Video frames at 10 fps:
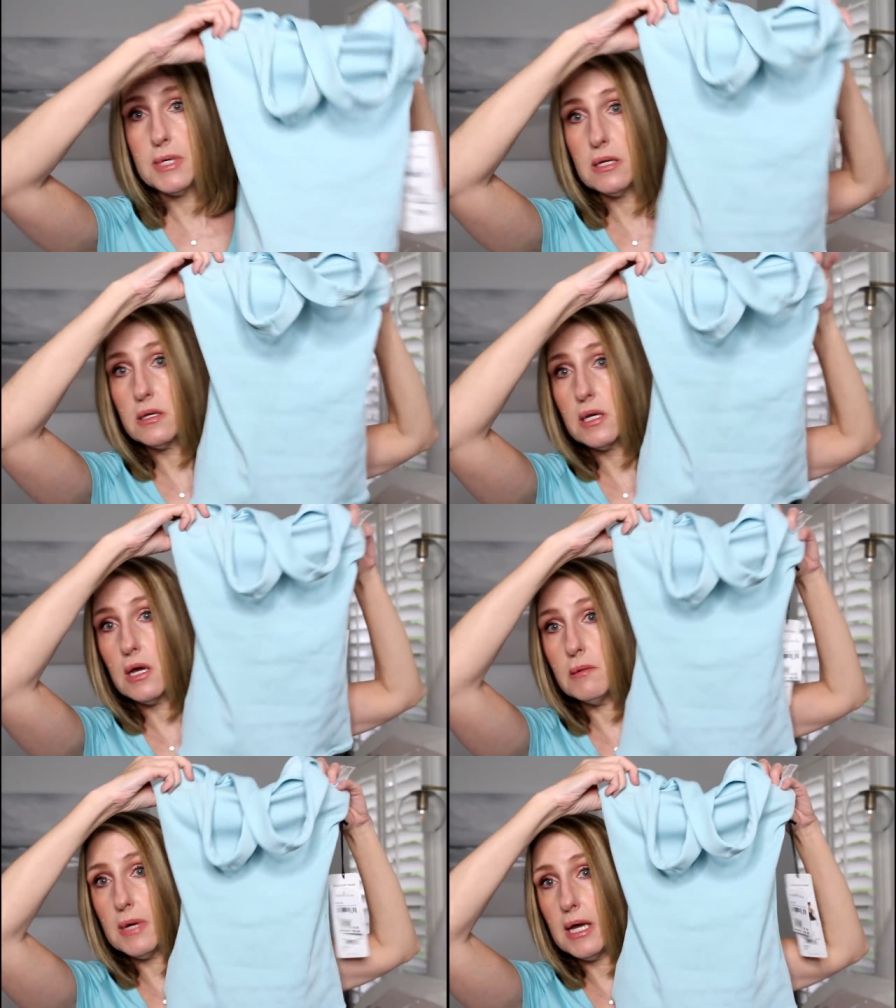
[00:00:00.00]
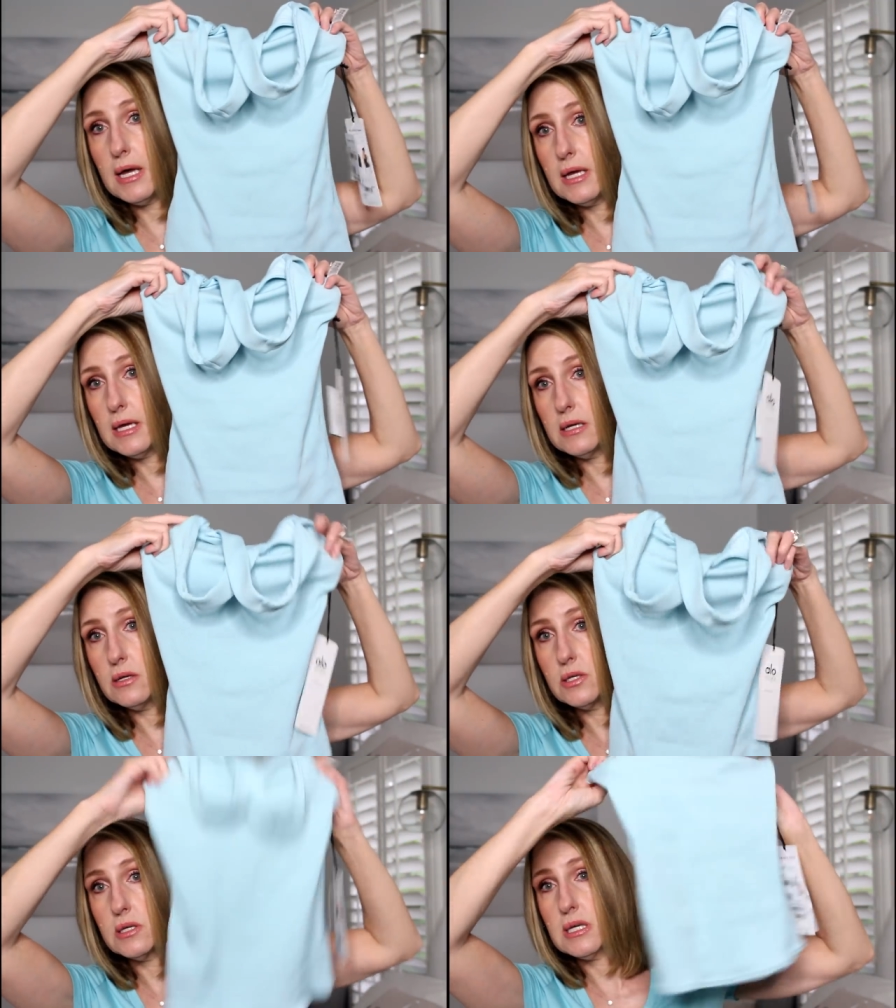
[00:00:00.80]
mean, come on,
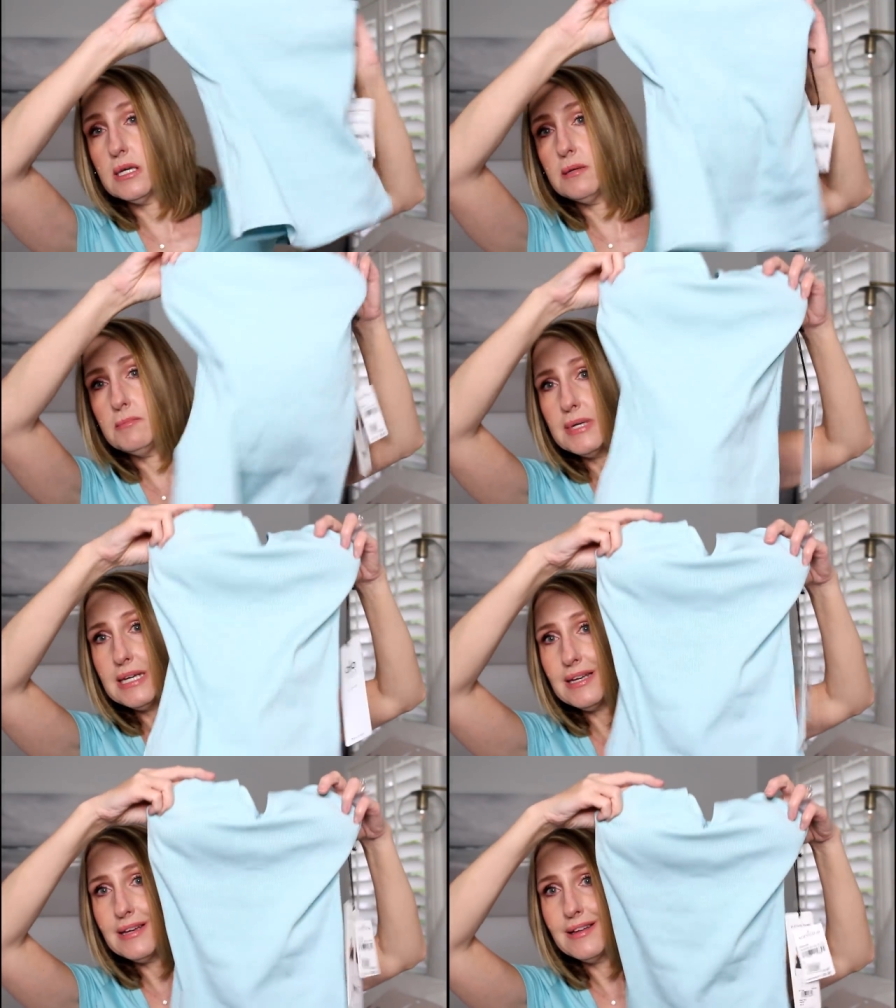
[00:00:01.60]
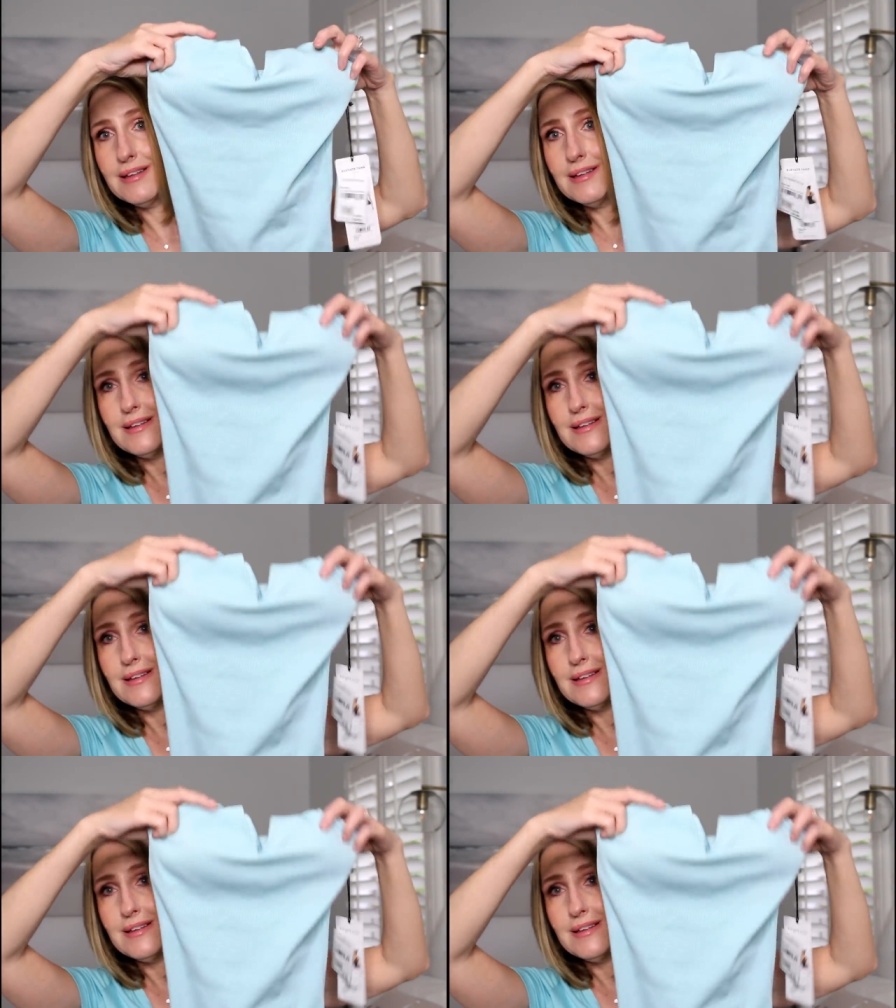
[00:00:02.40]
are you kidding me?